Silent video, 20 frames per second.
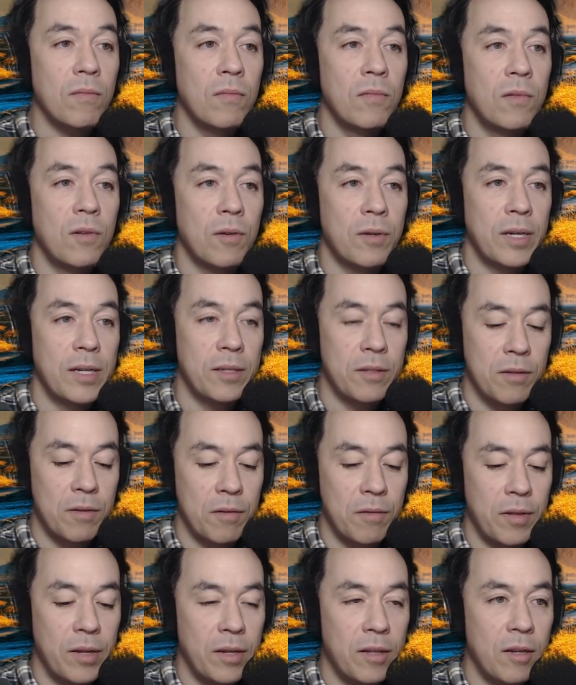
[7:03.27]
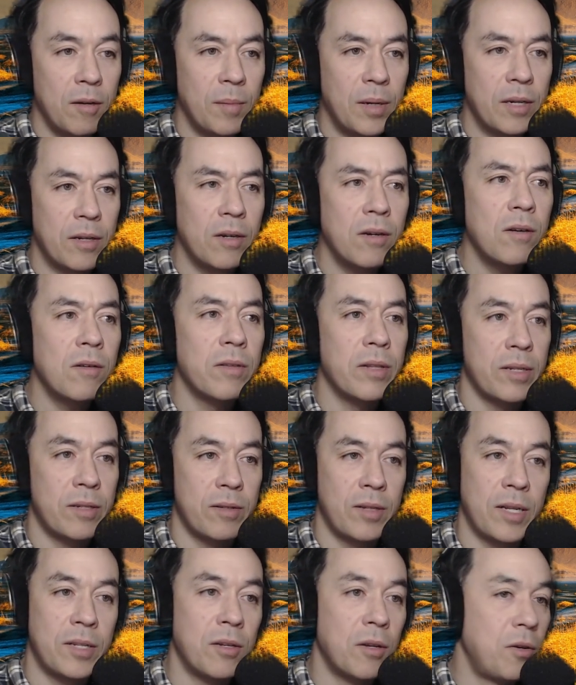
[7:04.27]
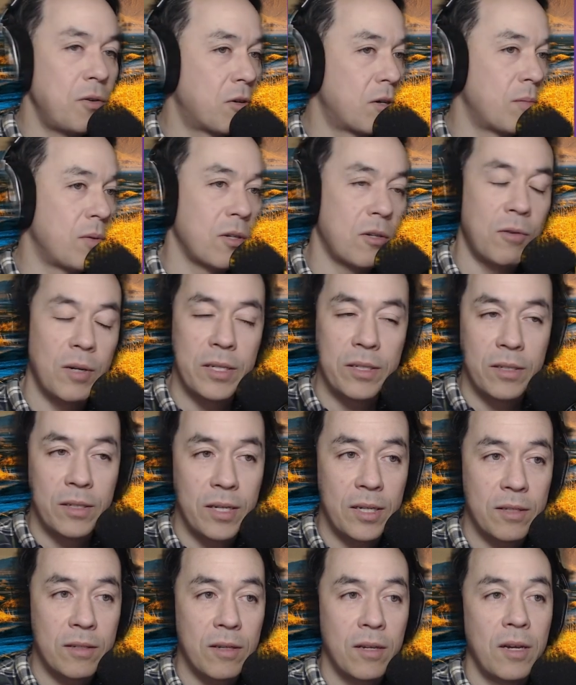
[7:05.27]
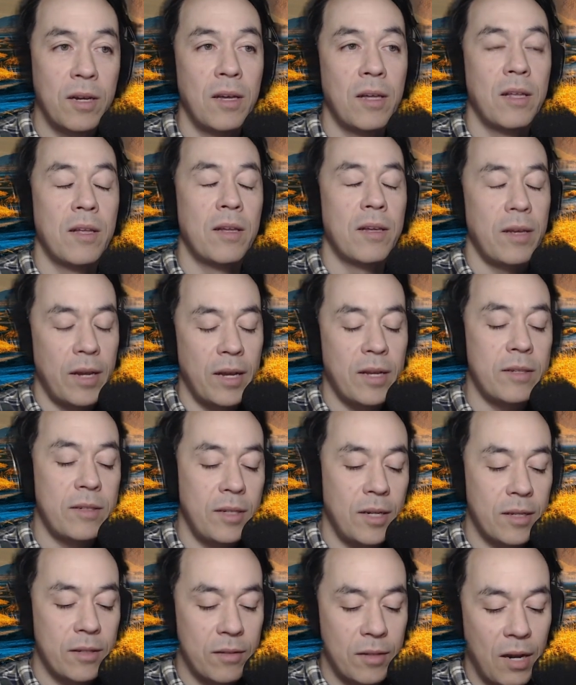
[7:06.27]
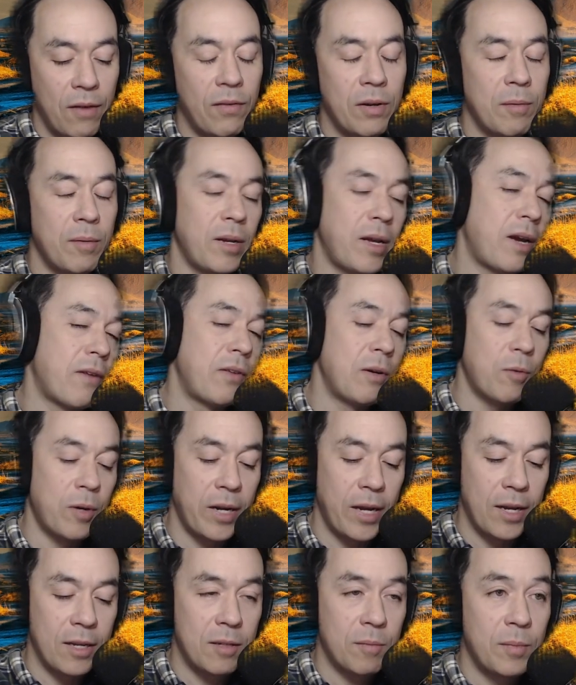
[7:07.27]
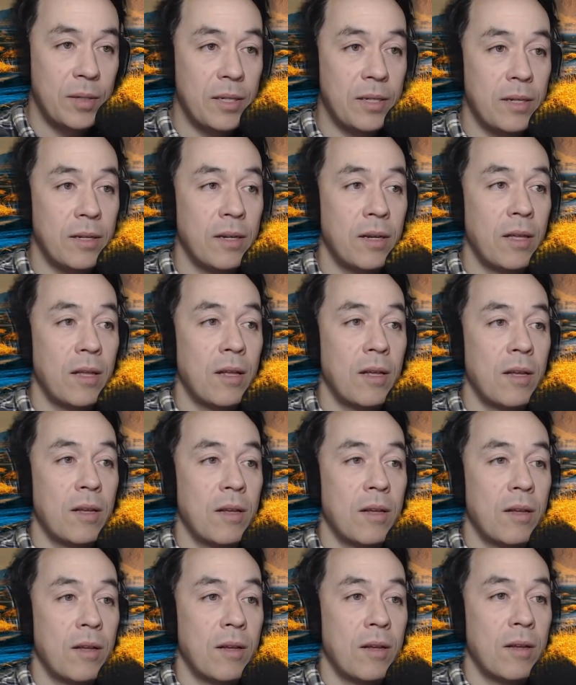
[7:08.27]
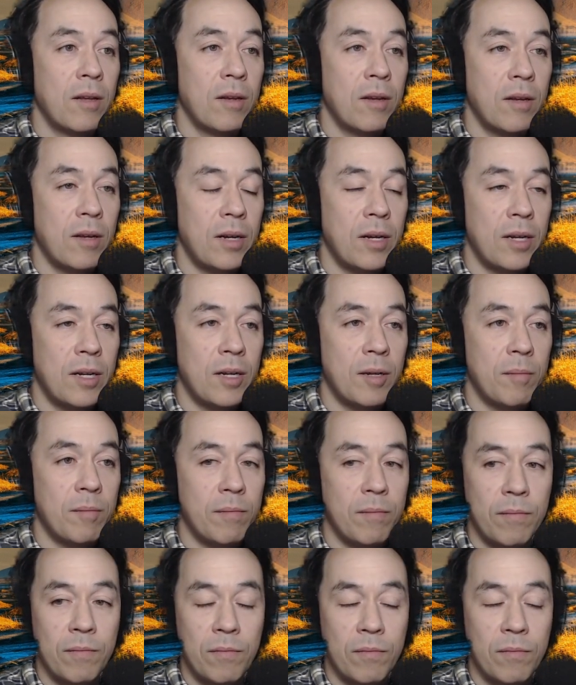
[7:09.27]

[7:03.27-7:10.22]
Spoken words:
Okay, so they're thinking in their mind, oh, that's a normal question to ask. Yes, everyone asked me. Actually